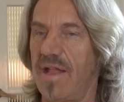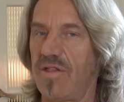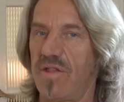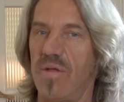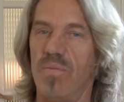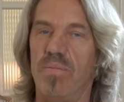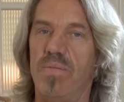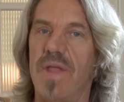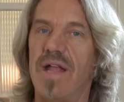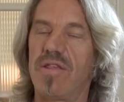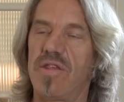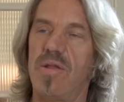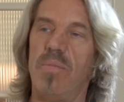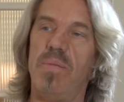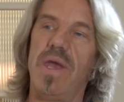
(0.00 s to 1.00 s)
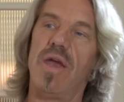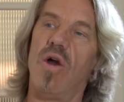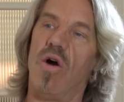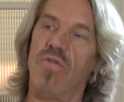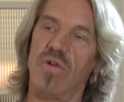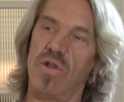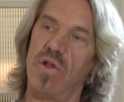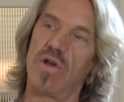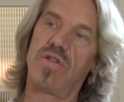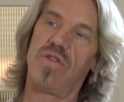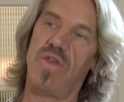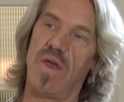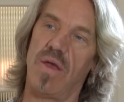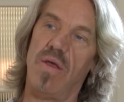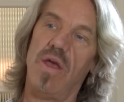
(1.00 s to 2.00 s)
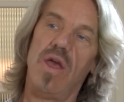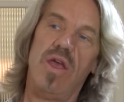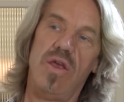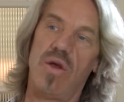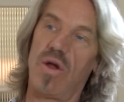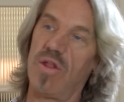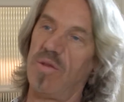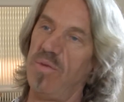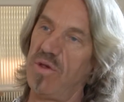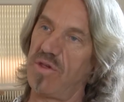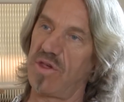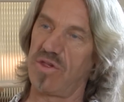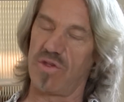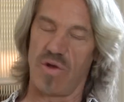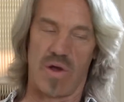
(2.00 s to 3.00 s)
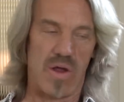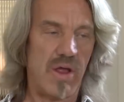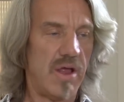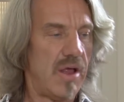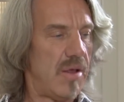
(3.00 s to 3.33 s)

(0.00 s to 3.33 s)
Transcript: sure. that's the that's the big overlooked thing. You go to the music store,